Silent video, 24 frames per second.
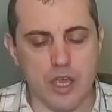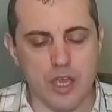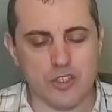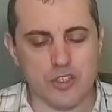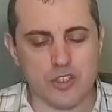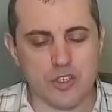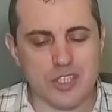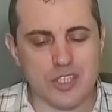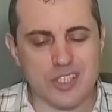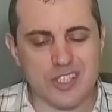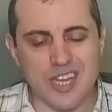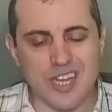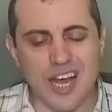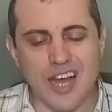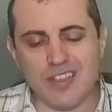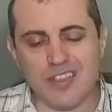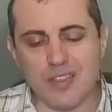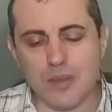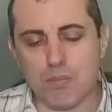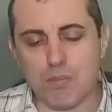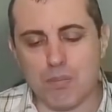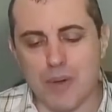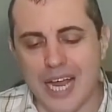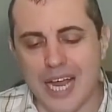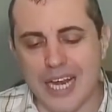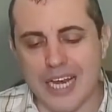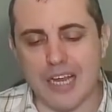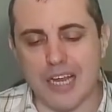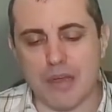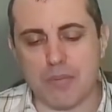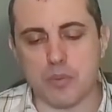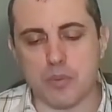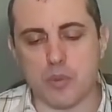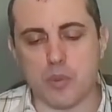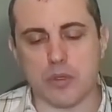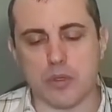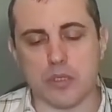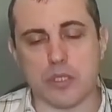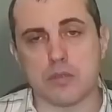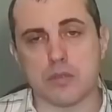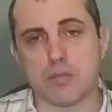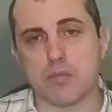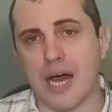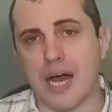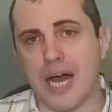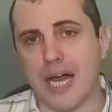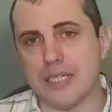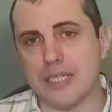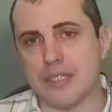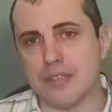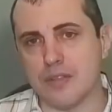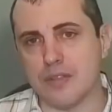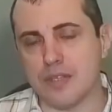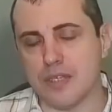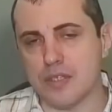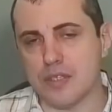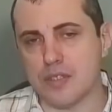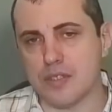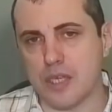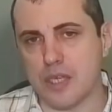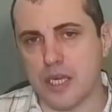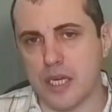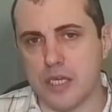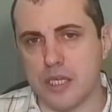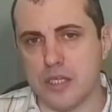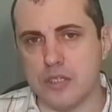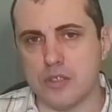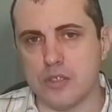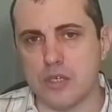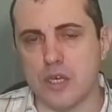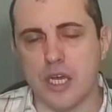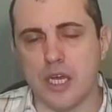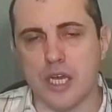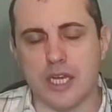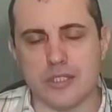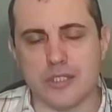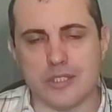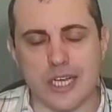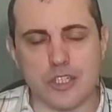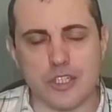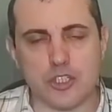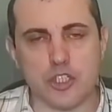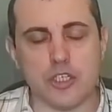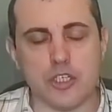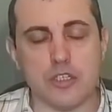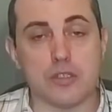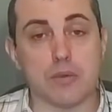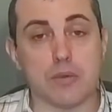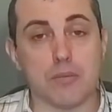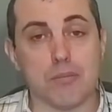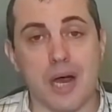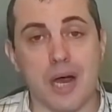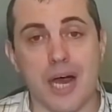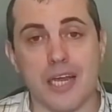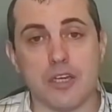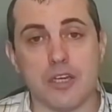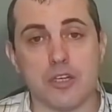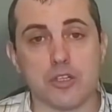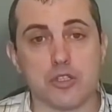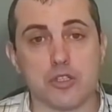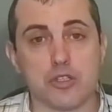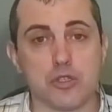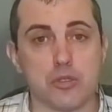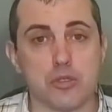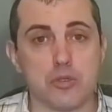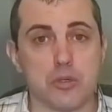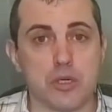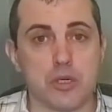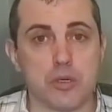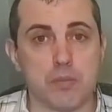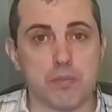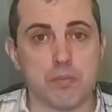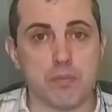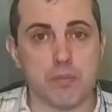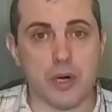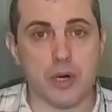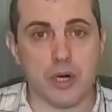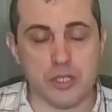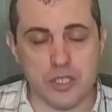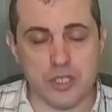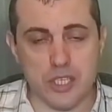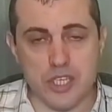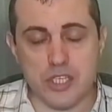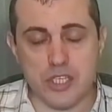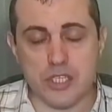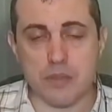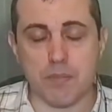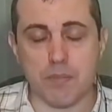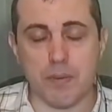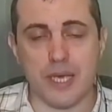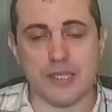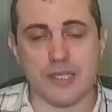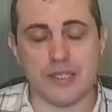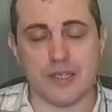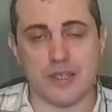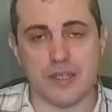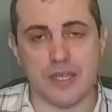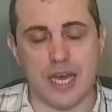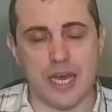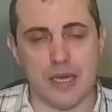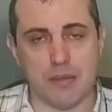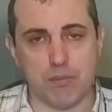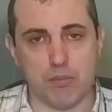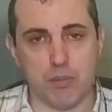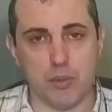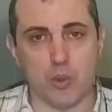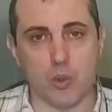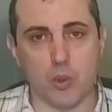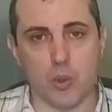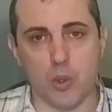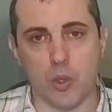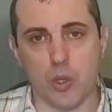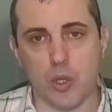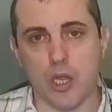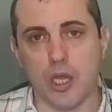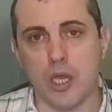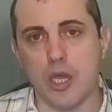So it's not the mining pool that mines these things, it's actually the miners who participate in that pool